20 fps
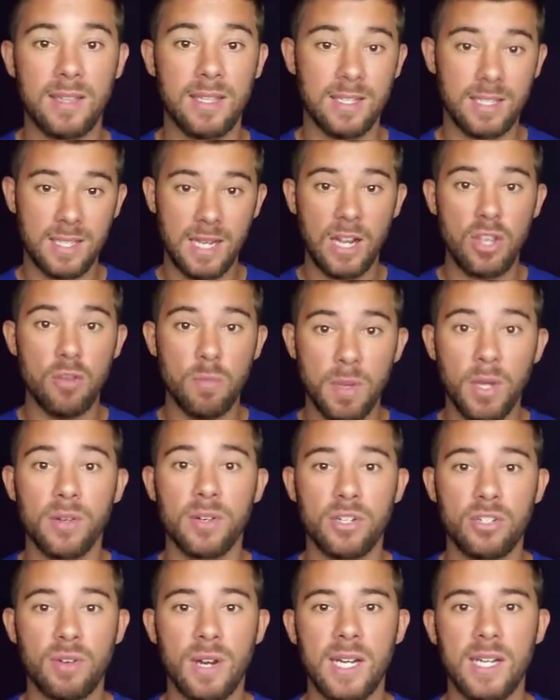This is how you build
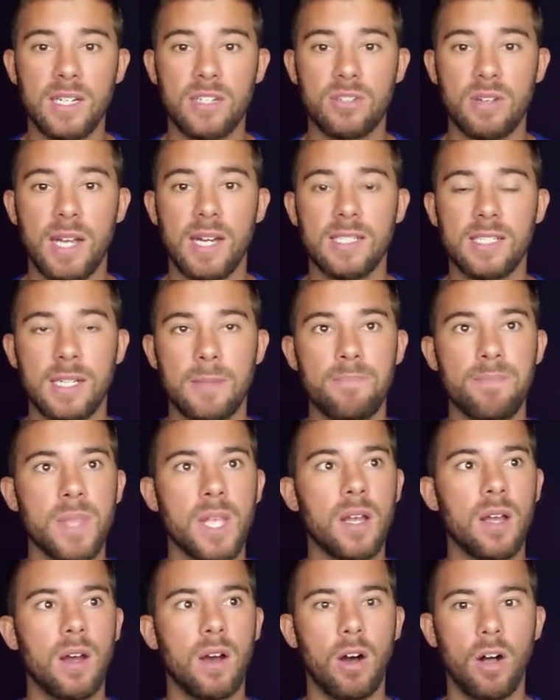a trading strategy.
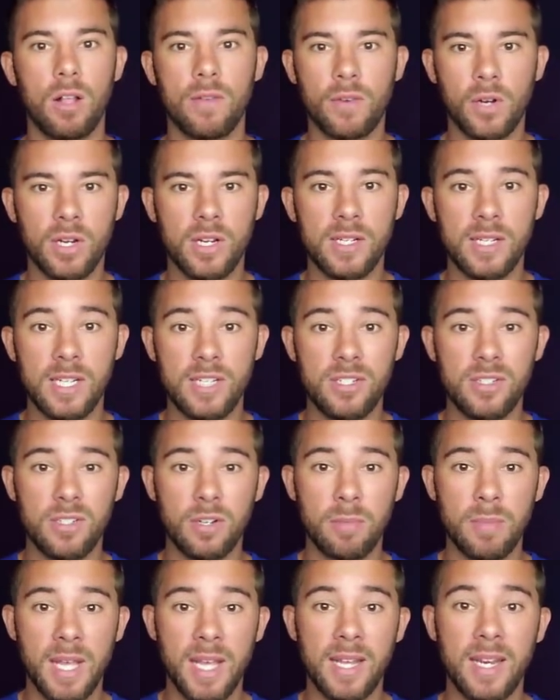All of our conditions
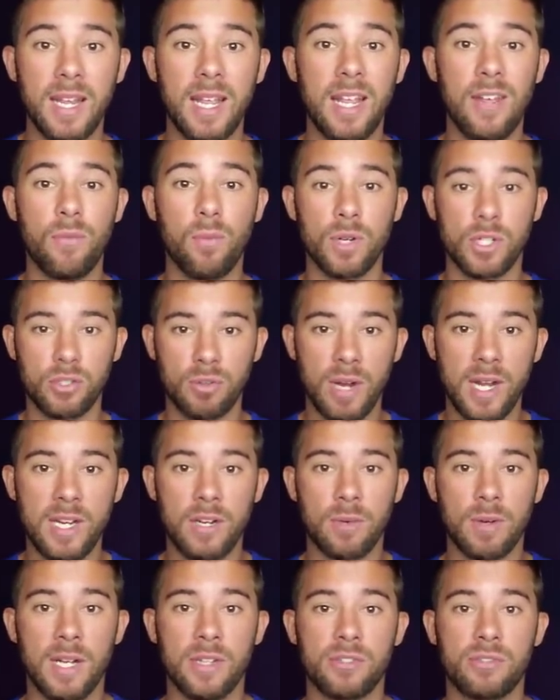are met if we're trading
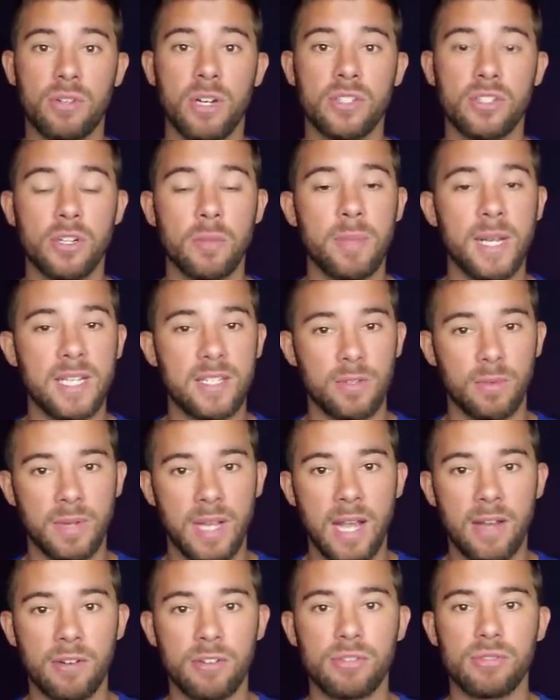around structure based on
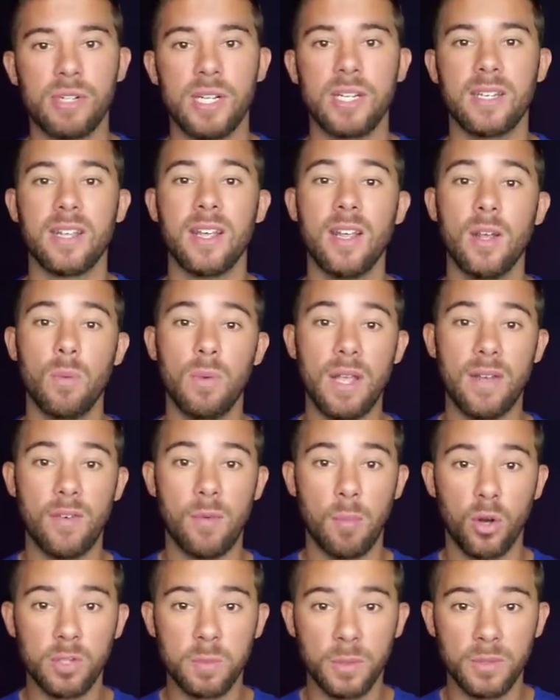counter trend. We have a
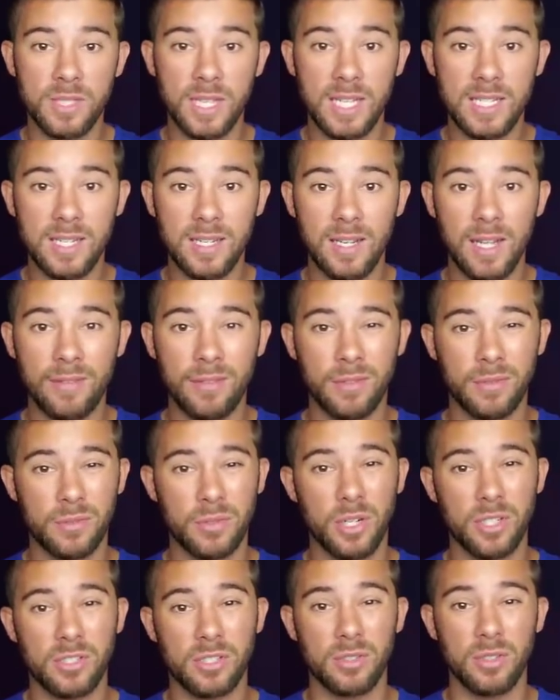multiple tested level of
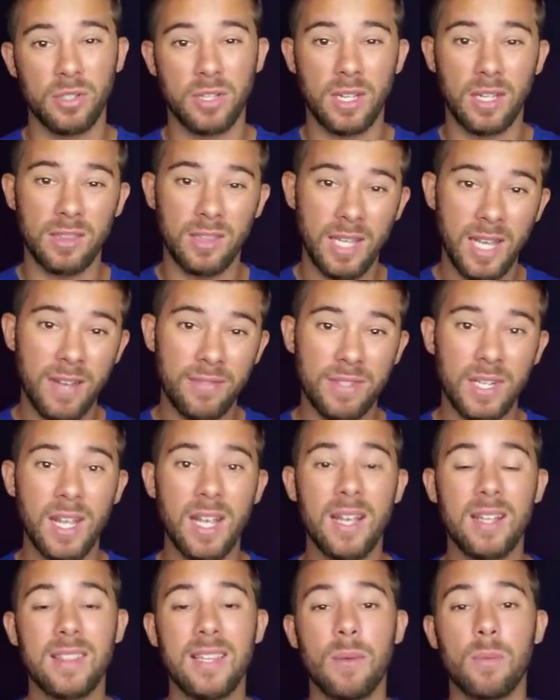structure looking left
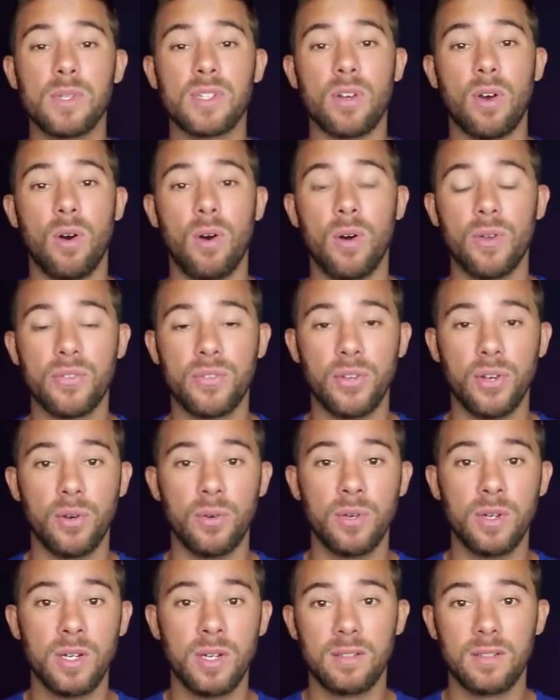that was
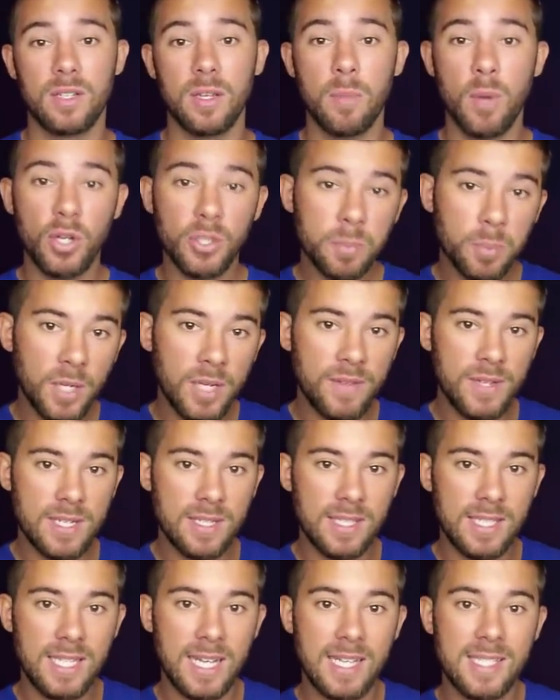also the most
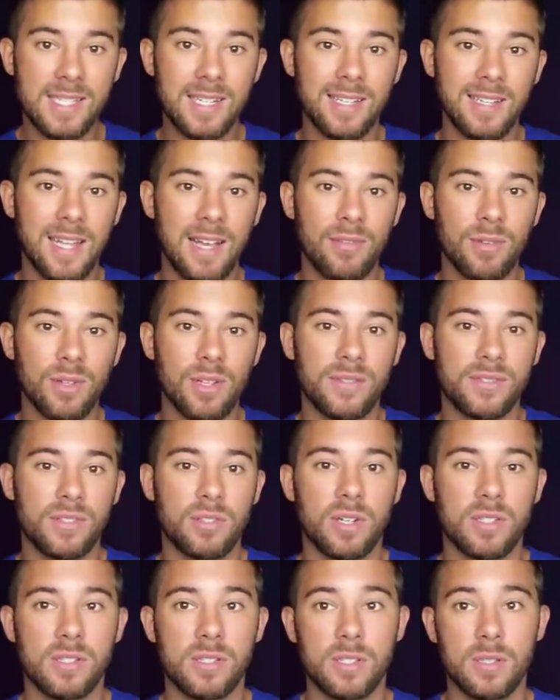previously tested level of
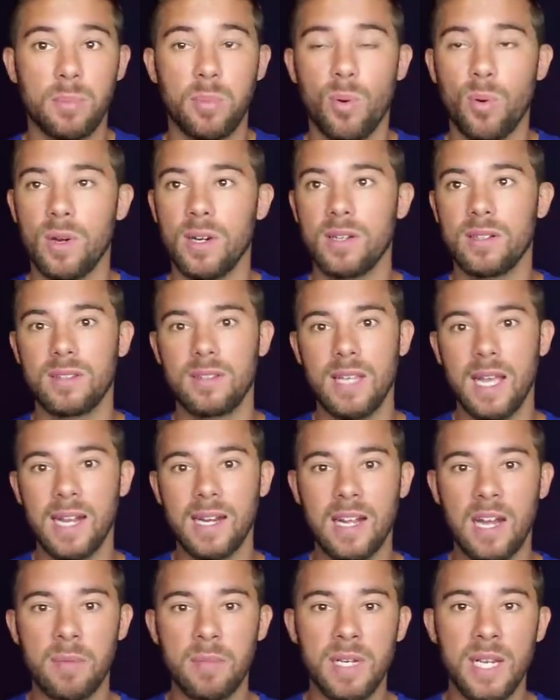structure support. That
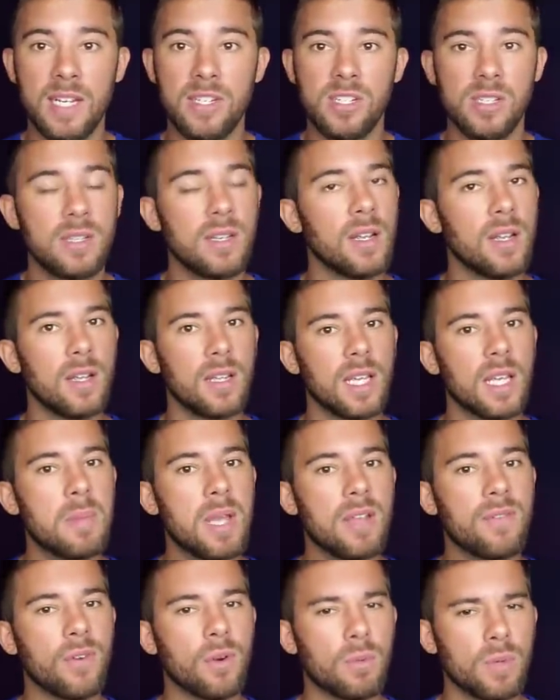combination can
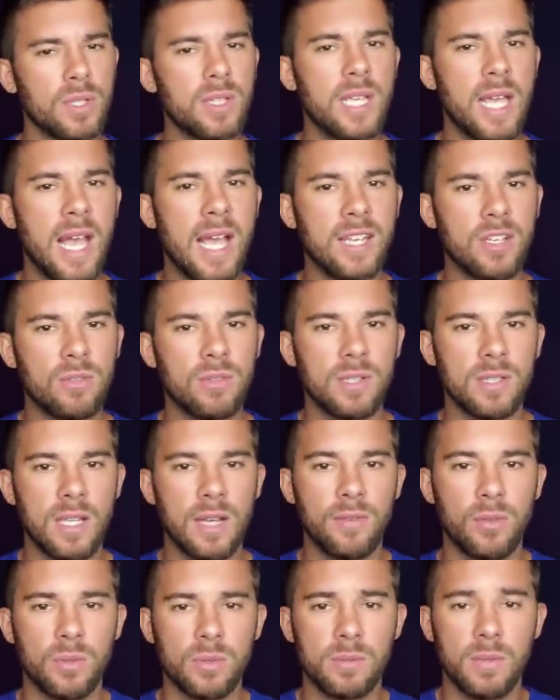make for a really accurate
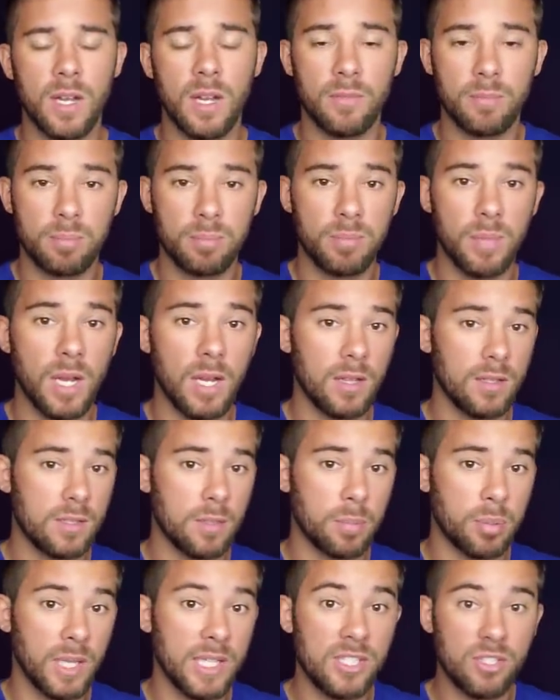level of to
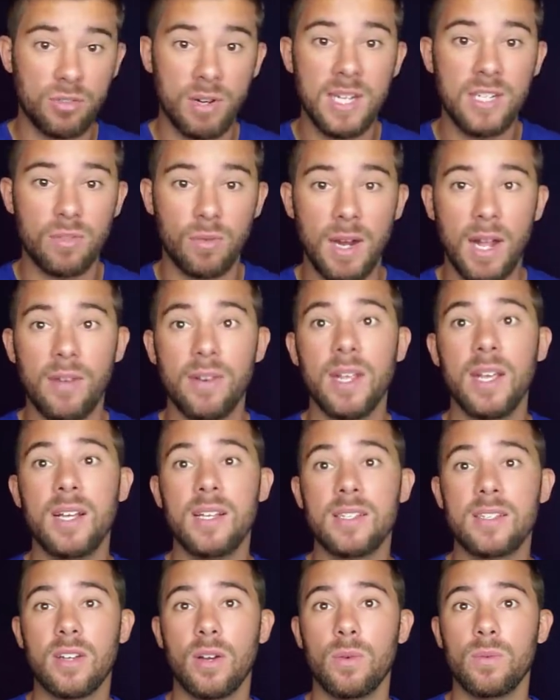place trades around.
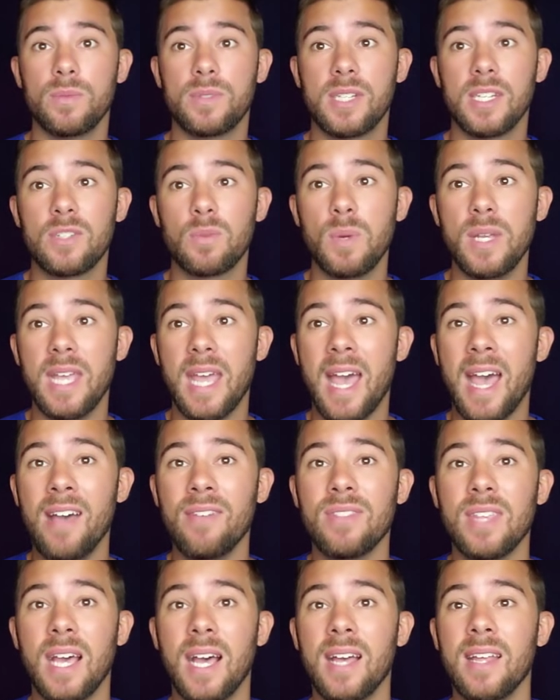So since we
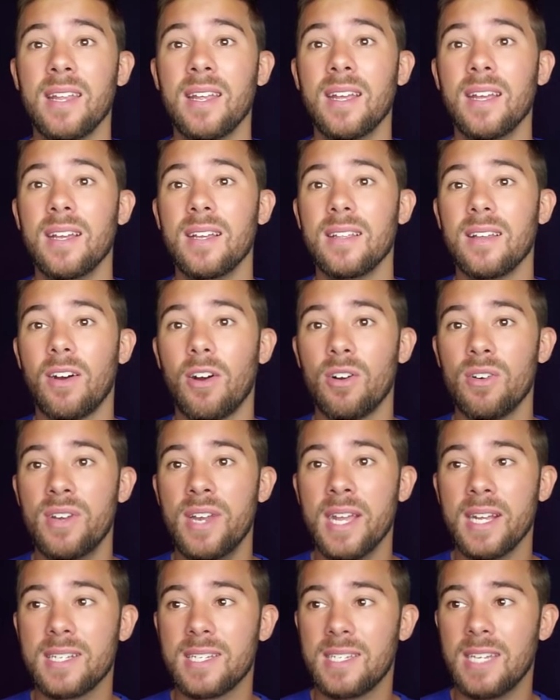have that, our
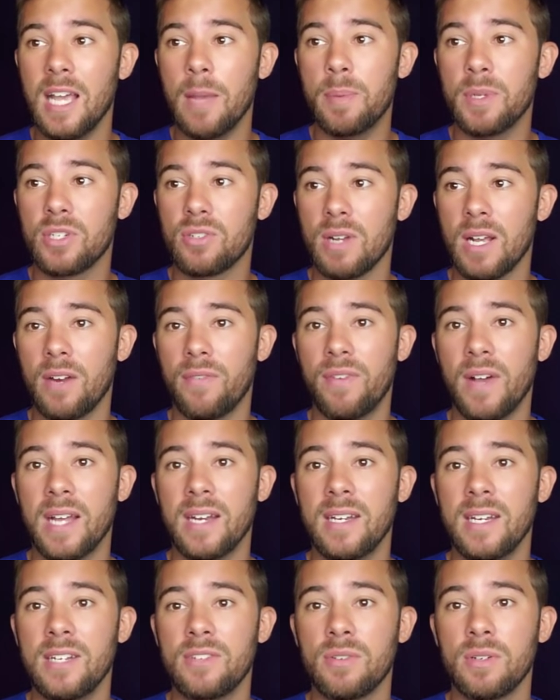next step is try to find
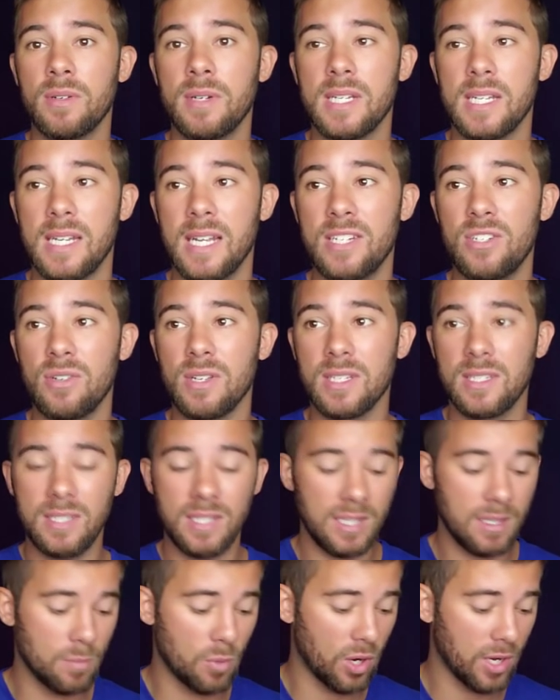an entry reason. As you can
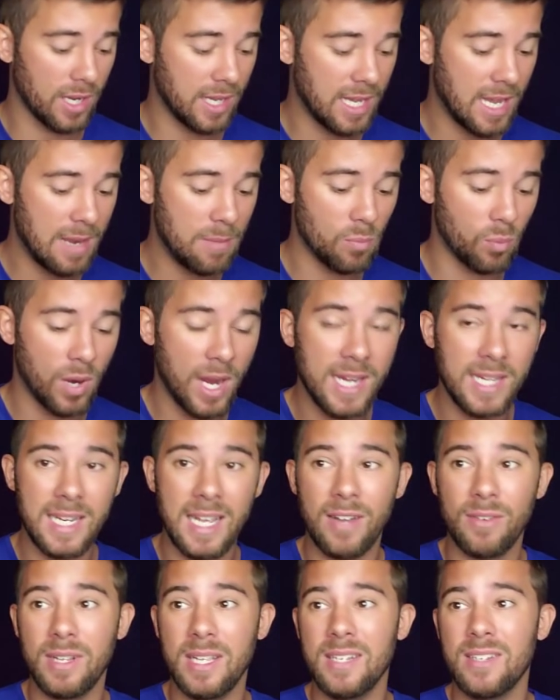see, the market came right
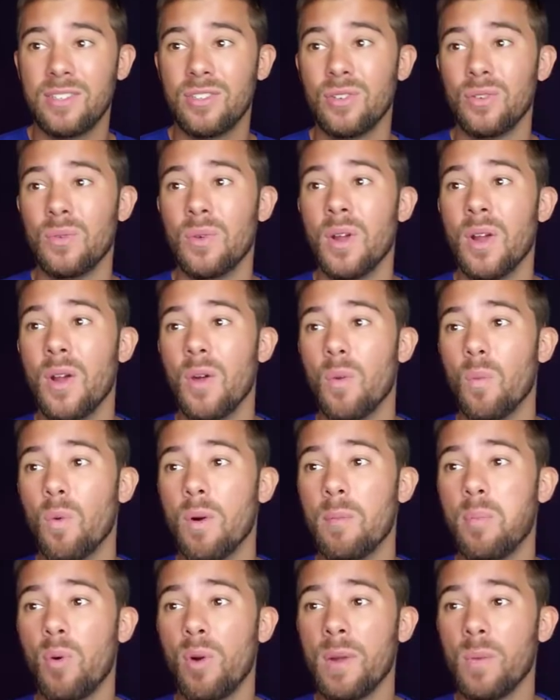down into
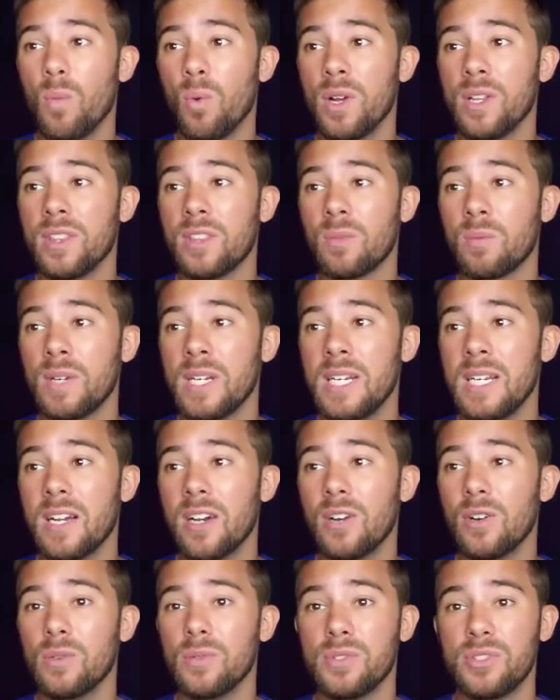
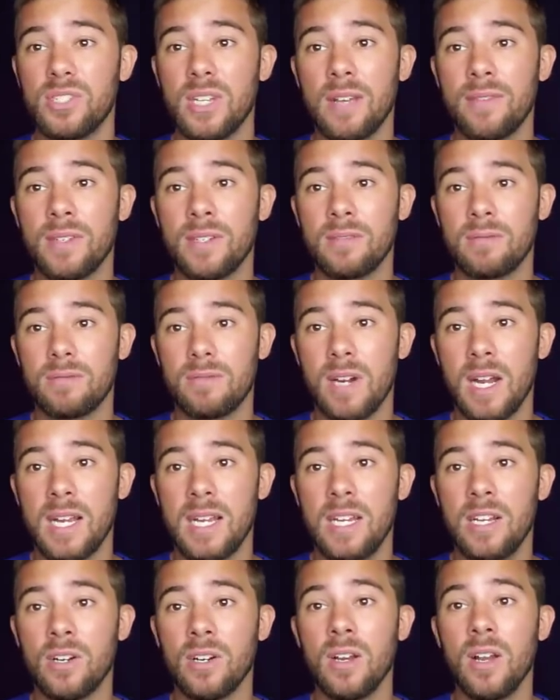1.1307 right
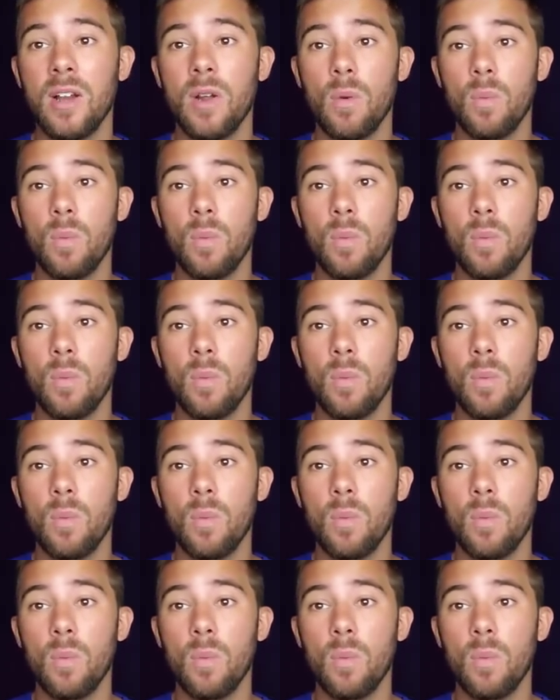here.